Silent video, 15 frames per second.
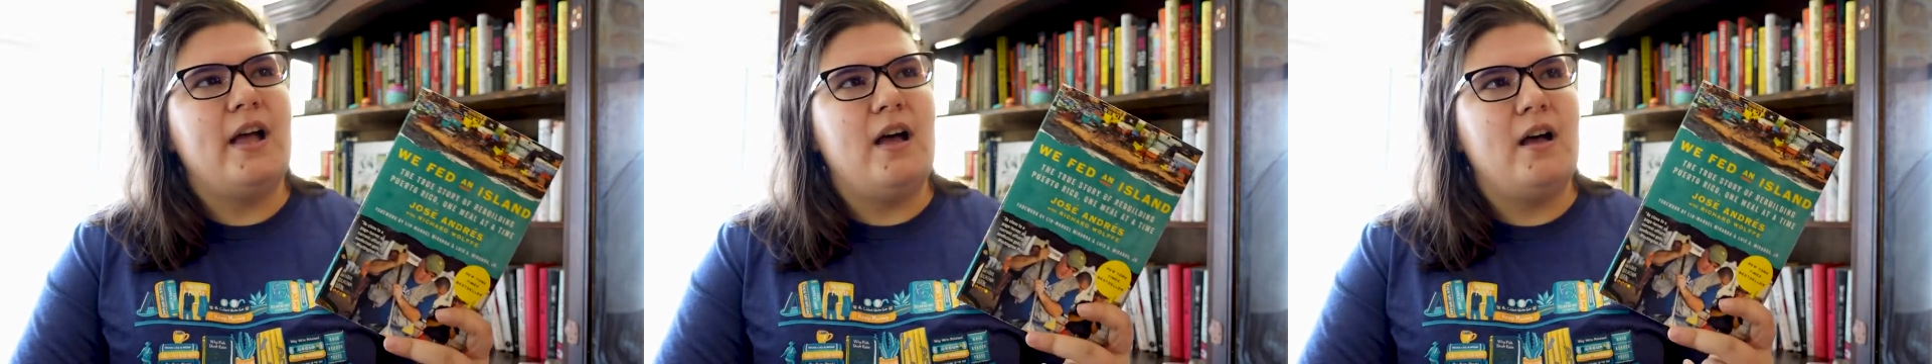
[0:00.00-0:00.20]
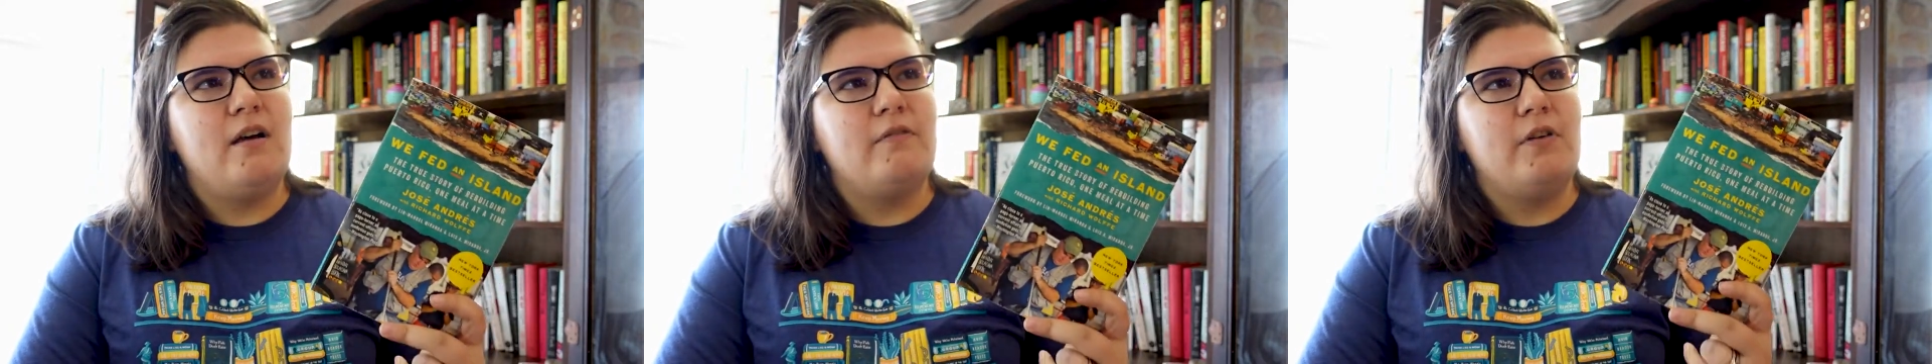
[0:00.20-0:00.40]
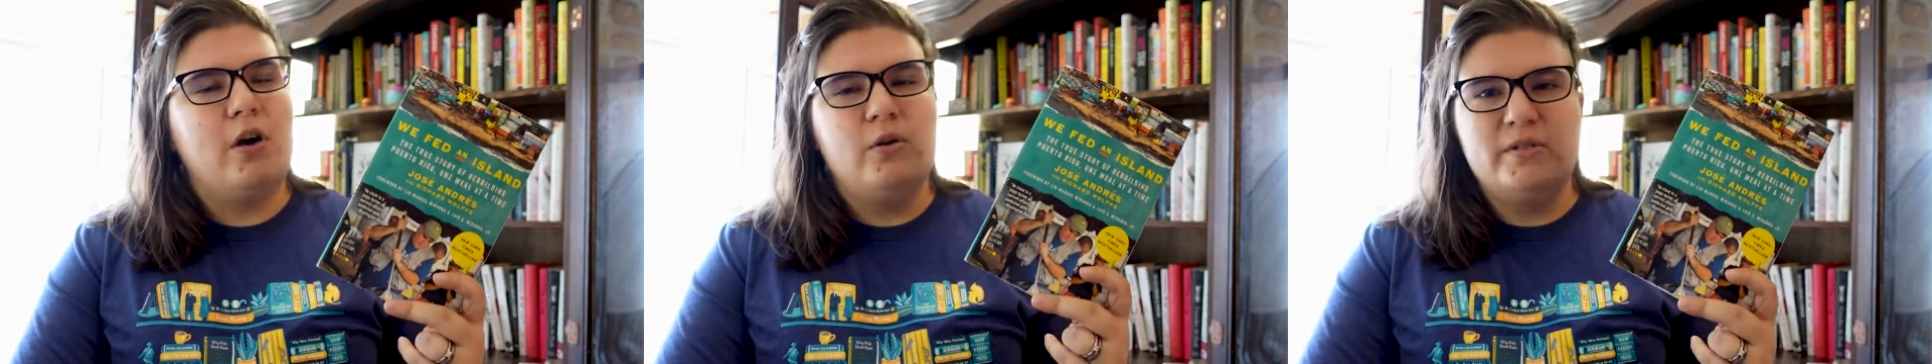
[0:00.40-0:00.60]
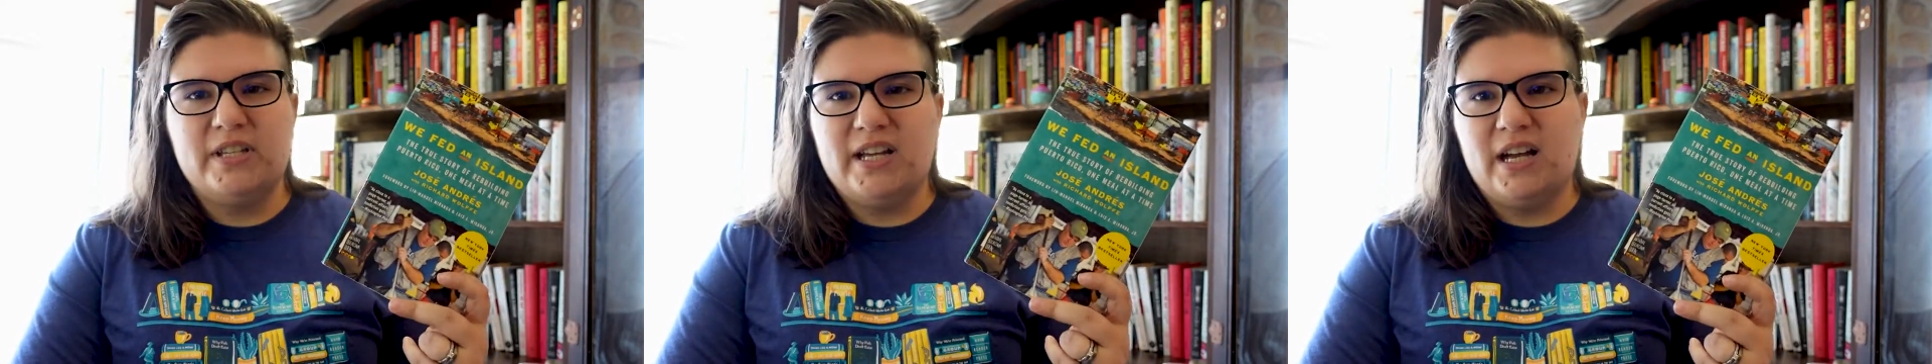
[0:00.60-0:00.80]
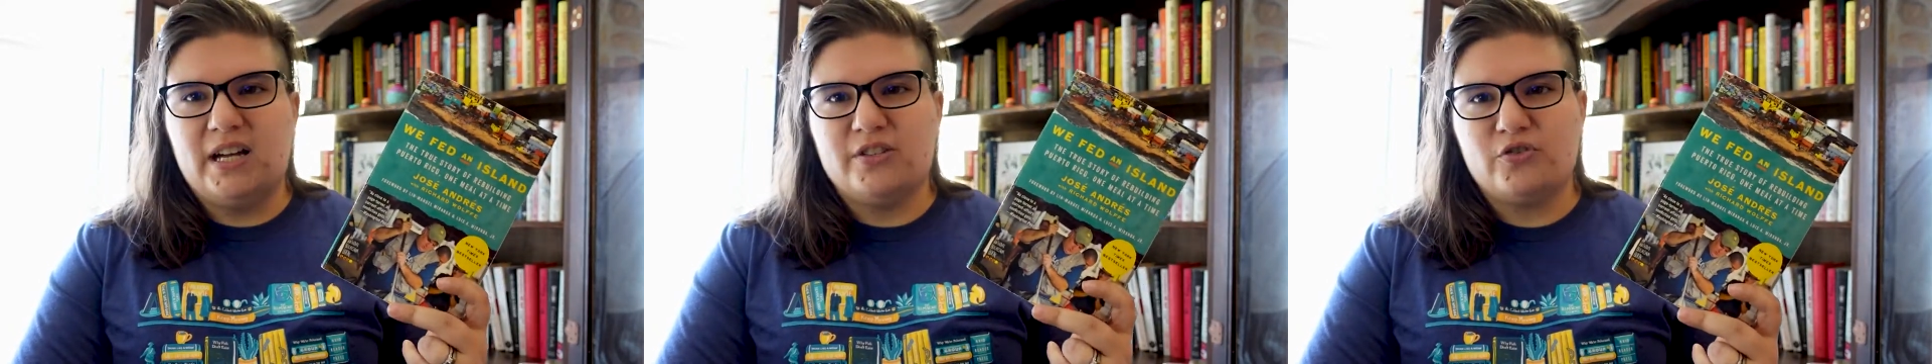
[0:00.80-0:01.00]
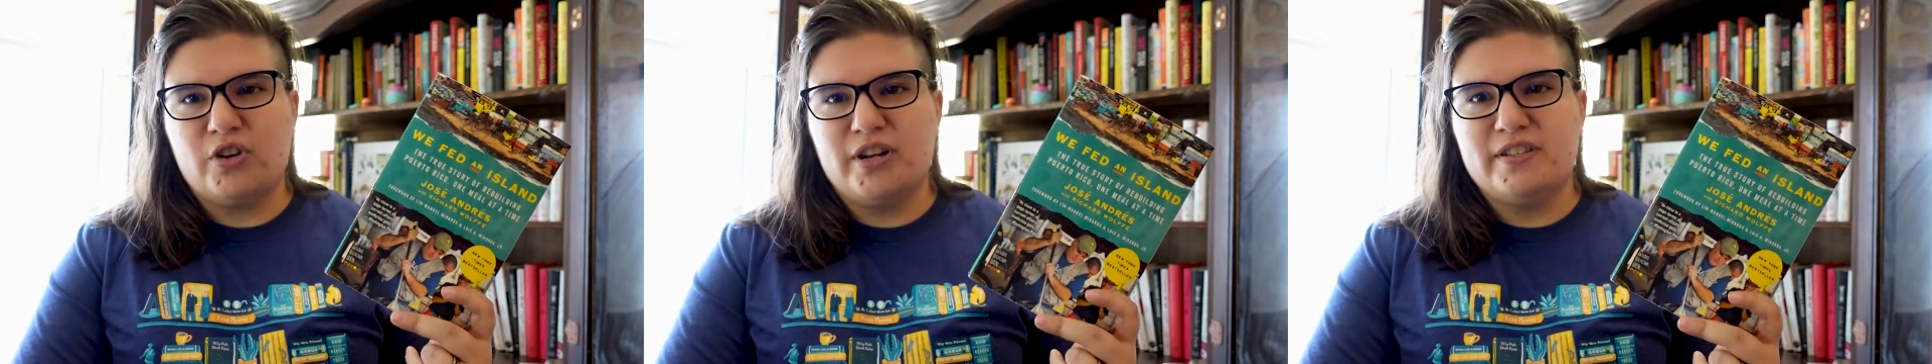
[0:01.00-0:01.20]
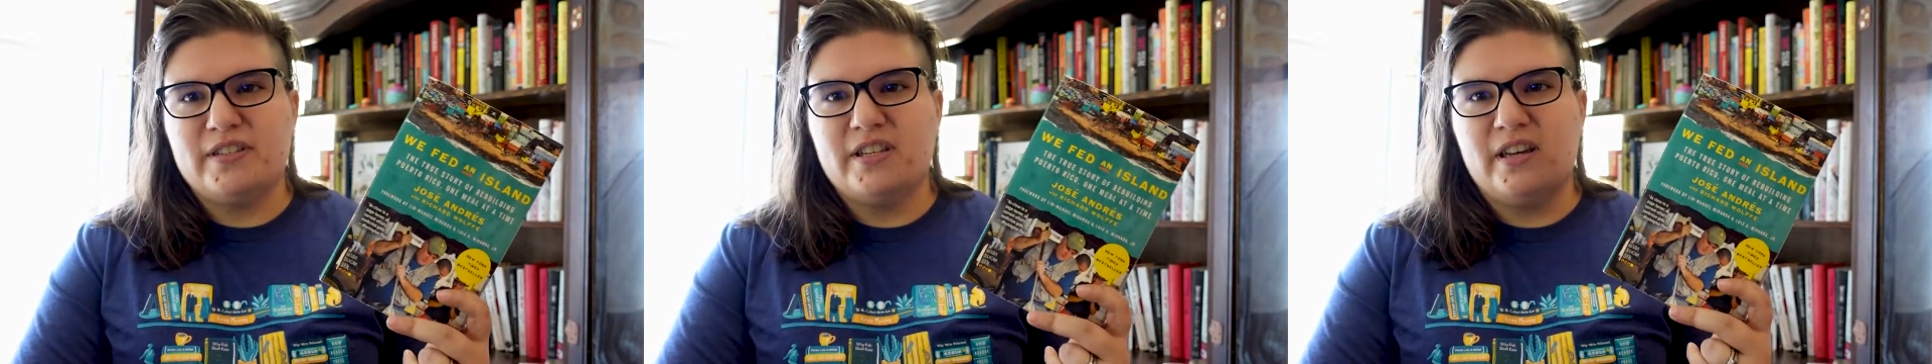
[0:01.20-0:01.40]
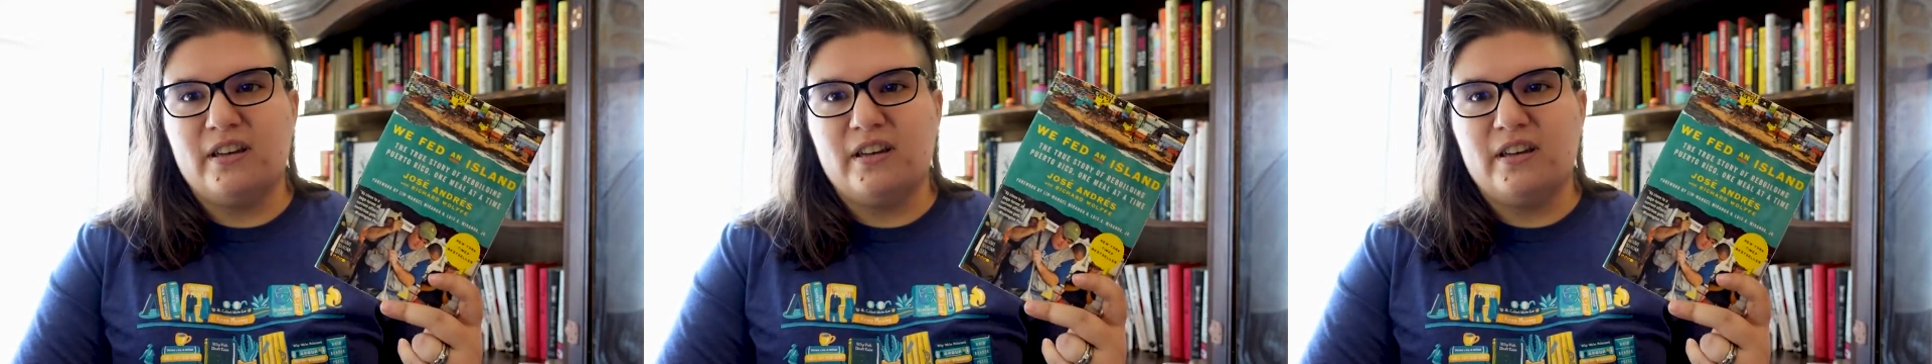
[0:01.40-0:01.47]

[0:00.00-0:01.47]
of Jose Andres,